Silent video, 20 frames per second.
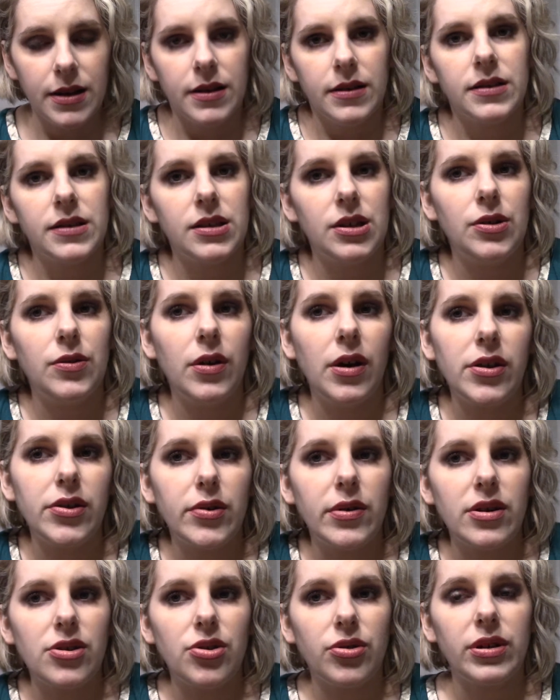So
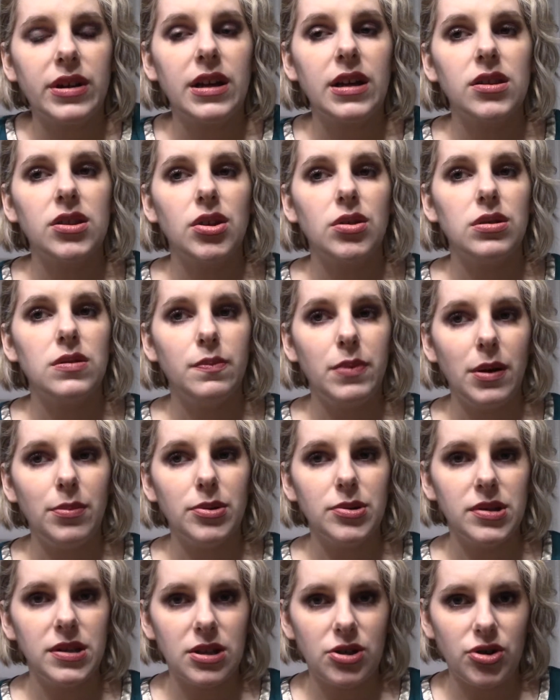otherwise you're going to get those
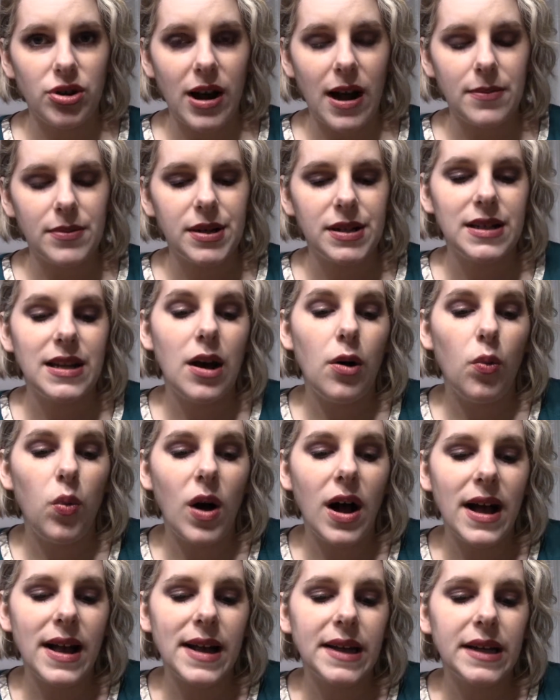bubbles that trapped. Now,
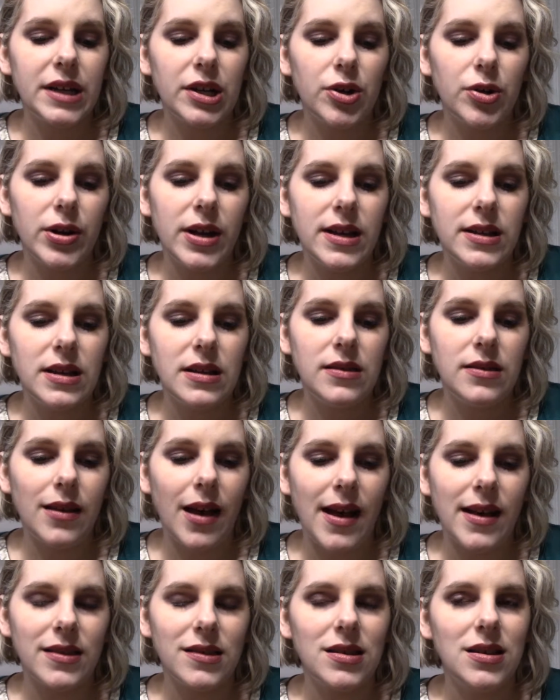why it created
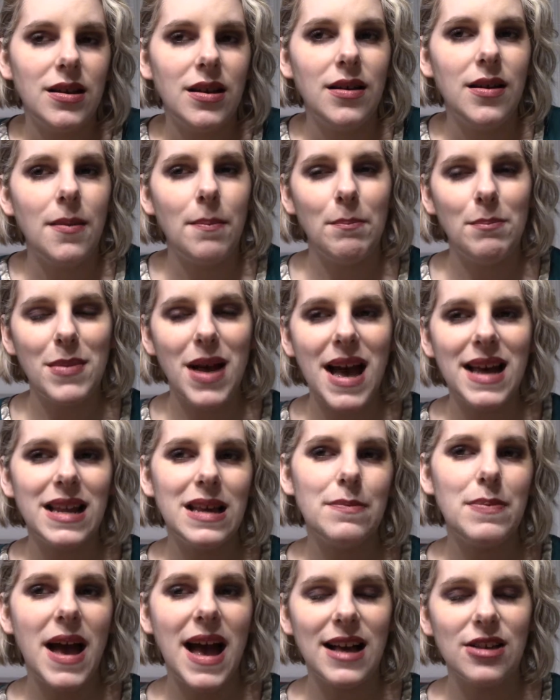that
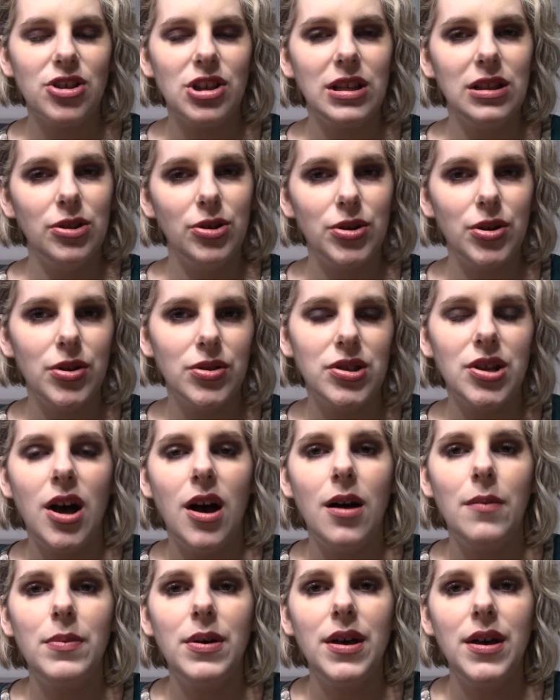matty, patchy look on
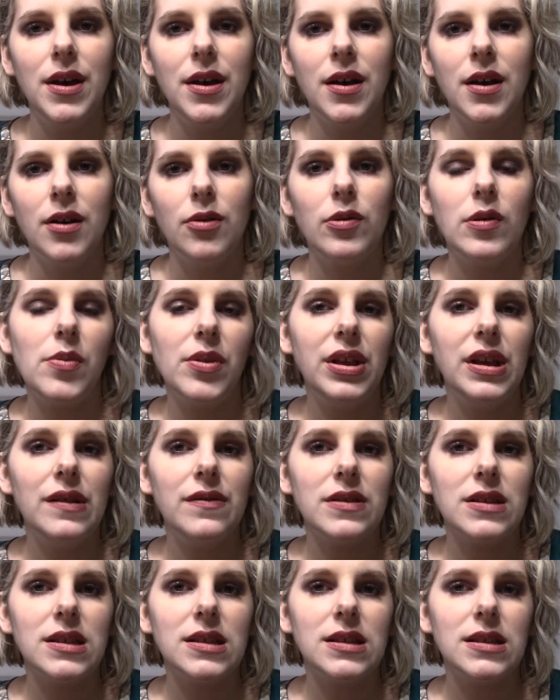top, we believe
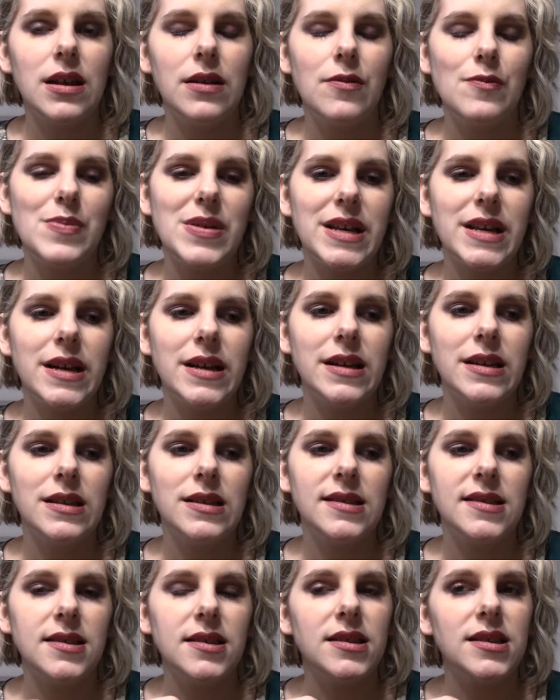is
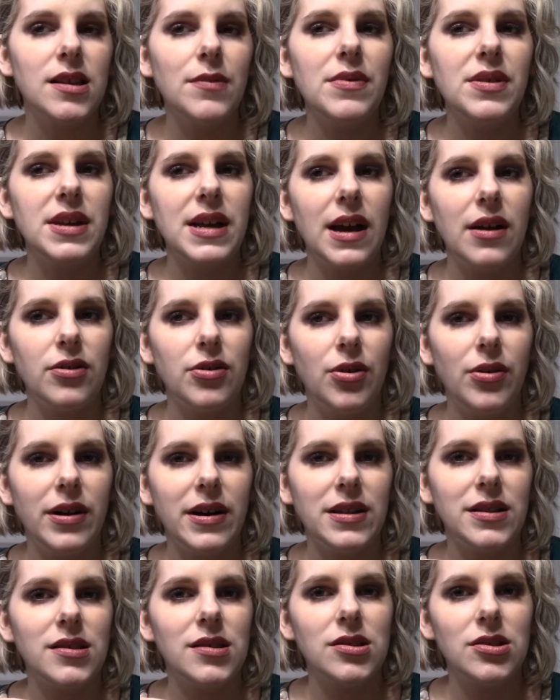because some of the alcohol
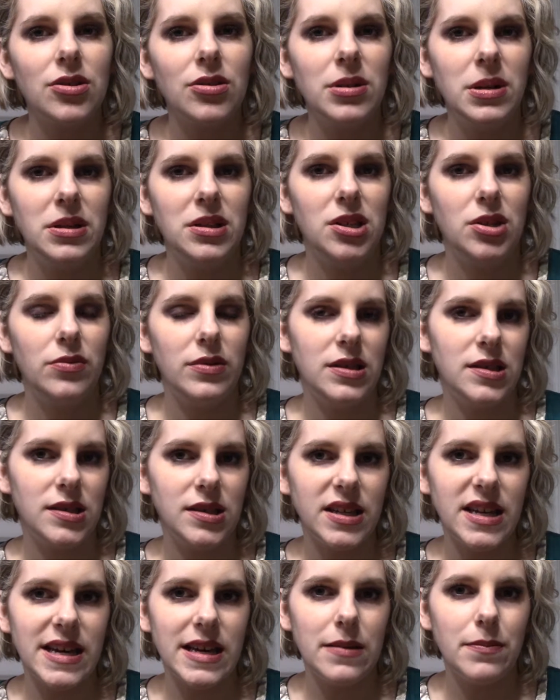had started to
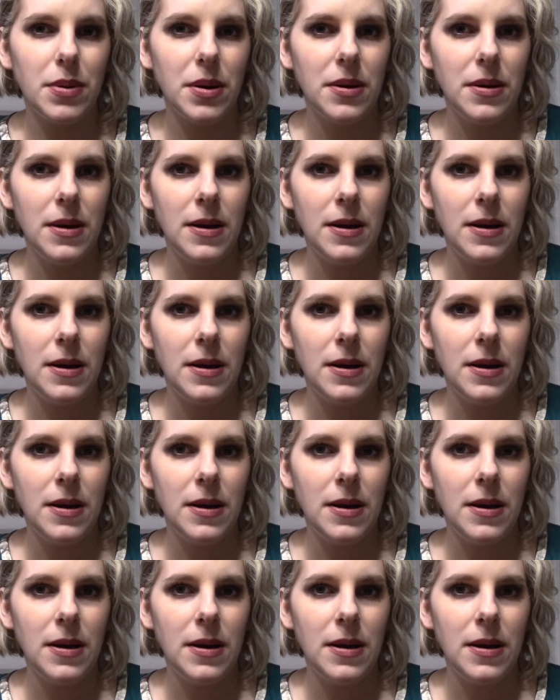escape,